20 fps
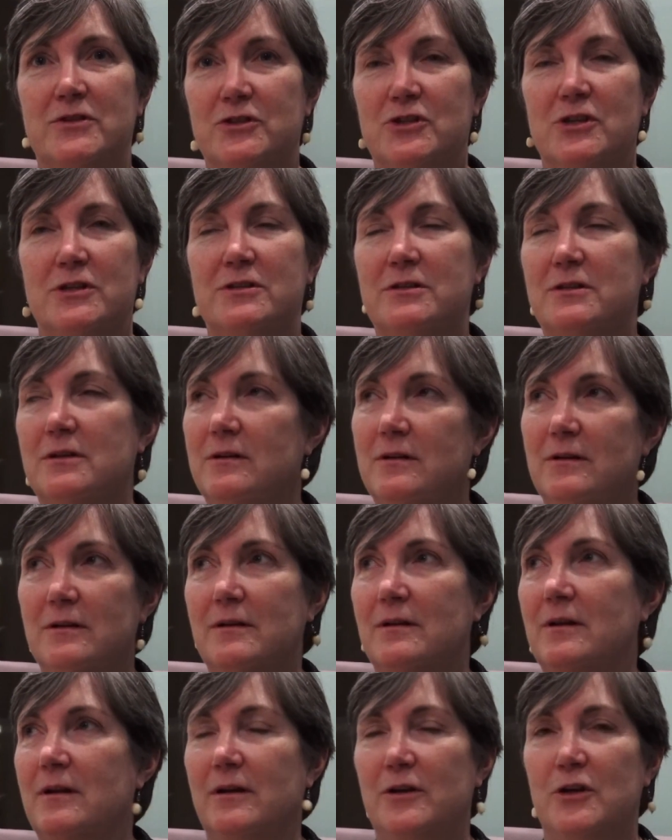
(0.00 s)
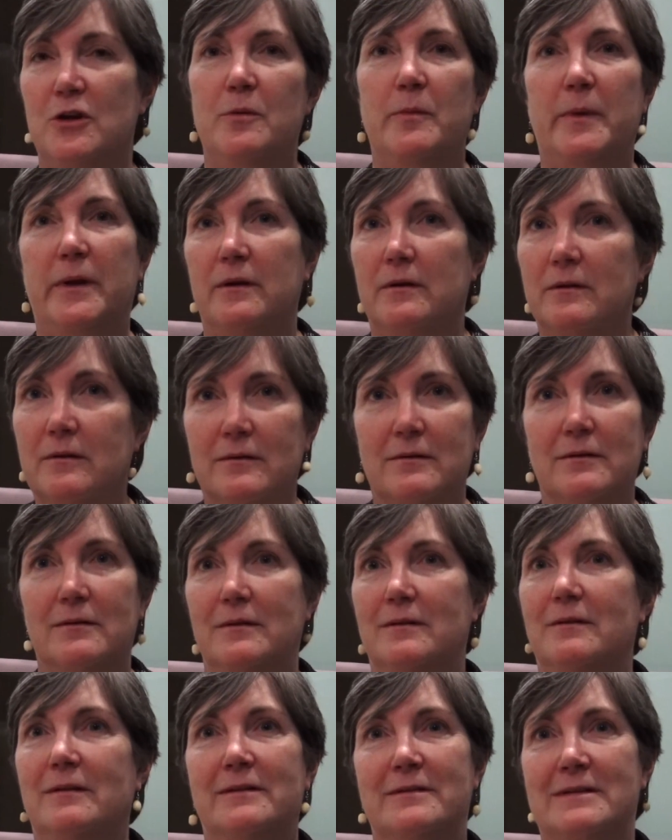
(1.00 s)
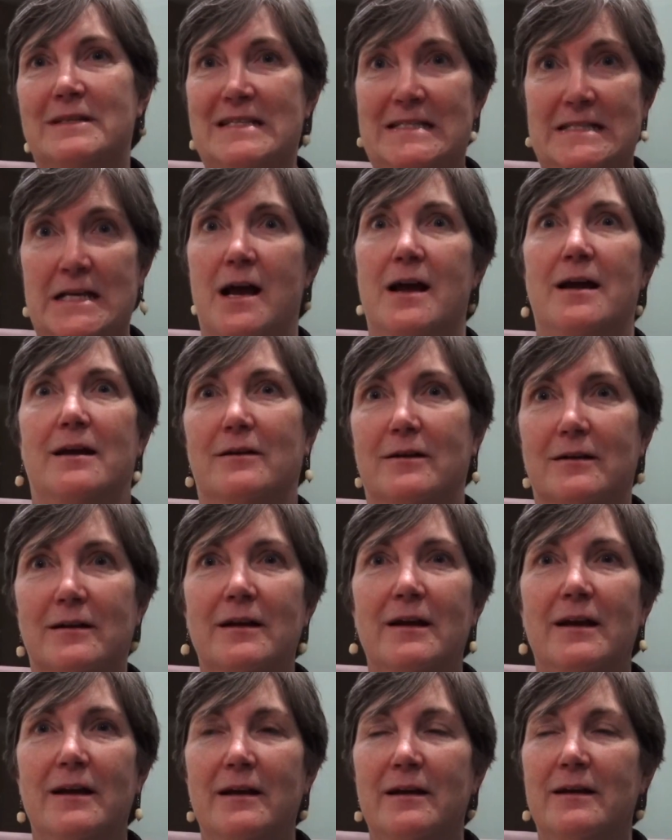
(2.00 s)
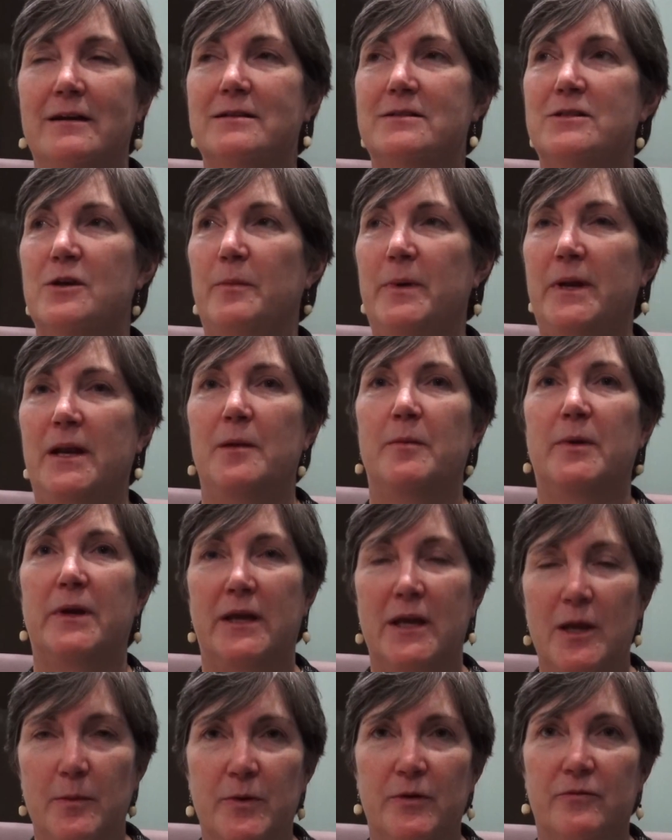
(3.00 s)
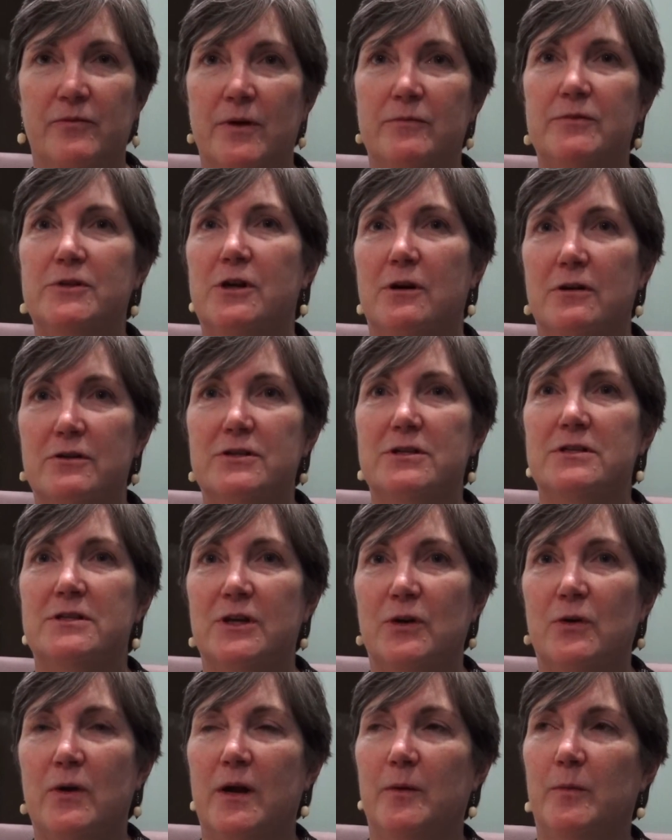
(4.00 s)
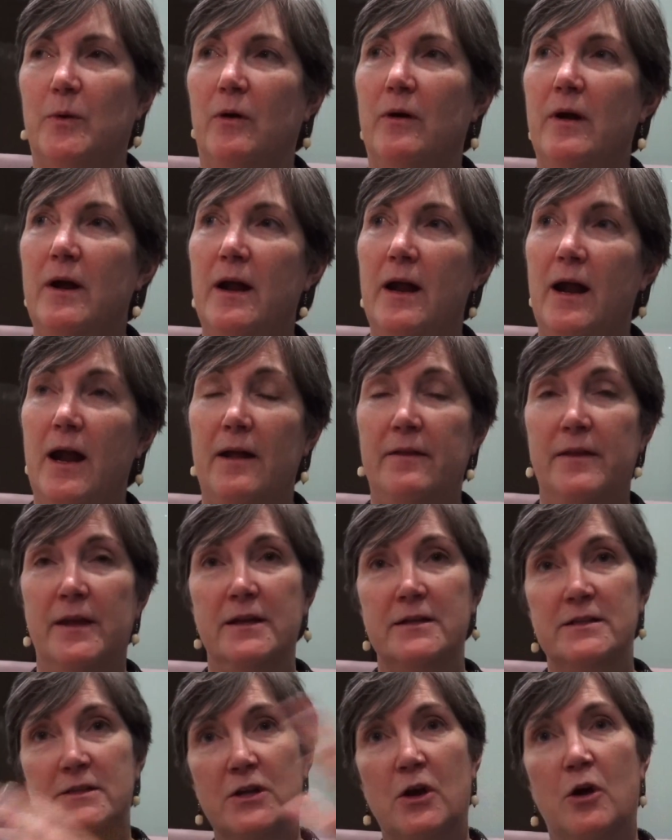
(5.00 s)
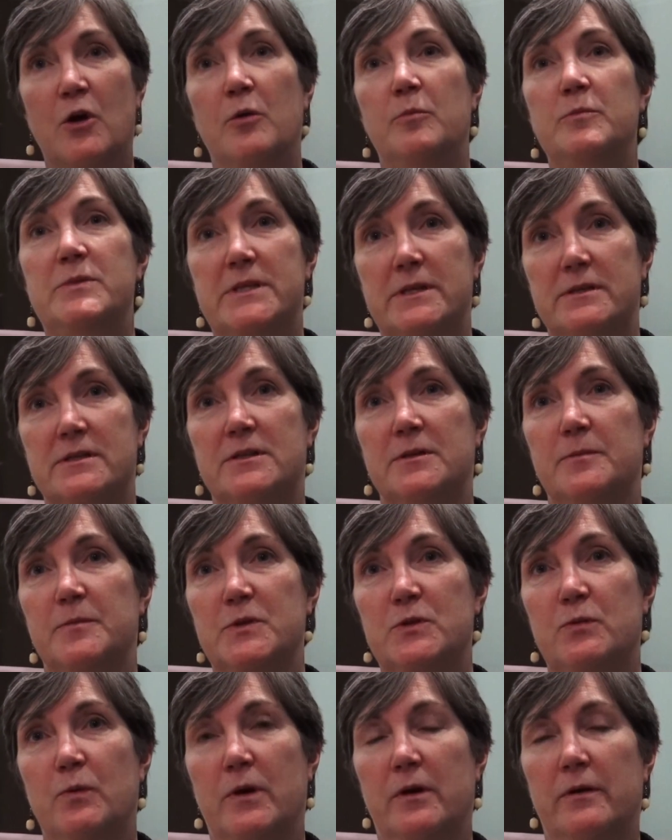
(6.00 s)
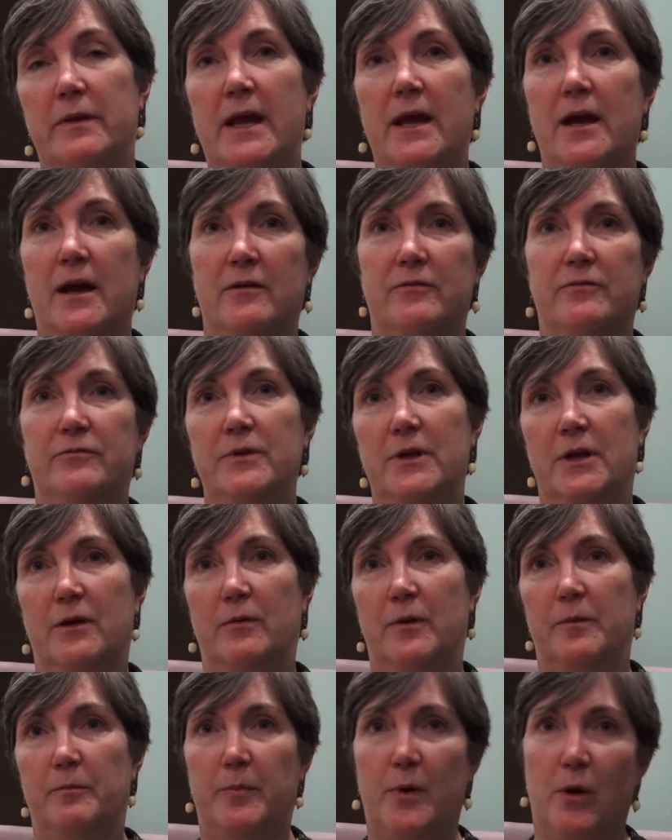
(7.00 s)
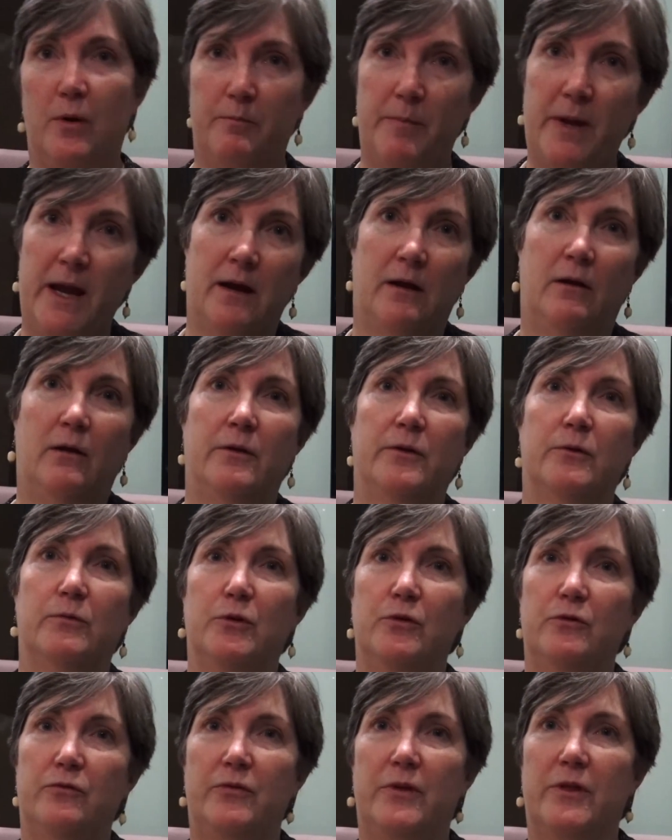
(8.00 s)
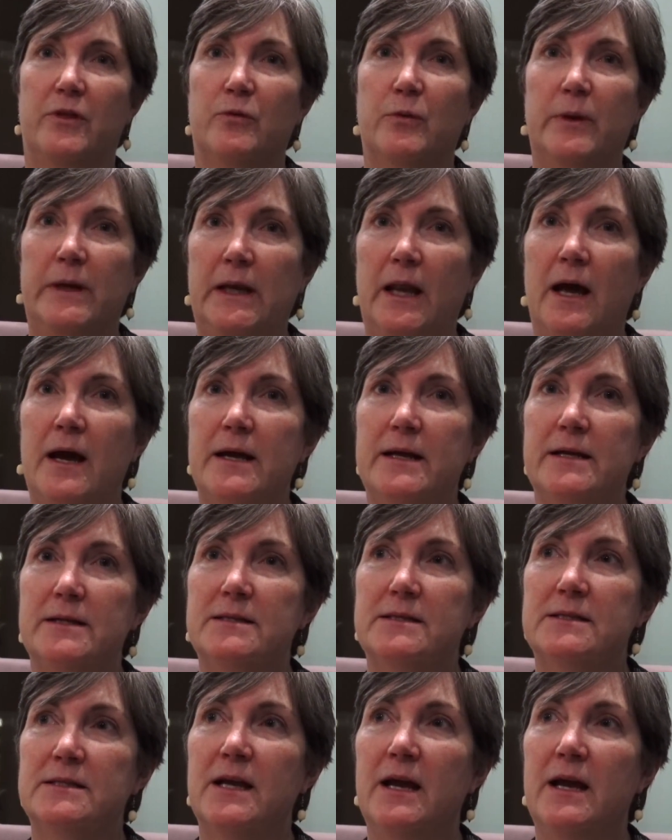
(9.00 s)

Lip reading: just a human desire. And so being able to keep your phone charged is incredible. And then it's the home systems where they have a panel on the roof and 3 lights.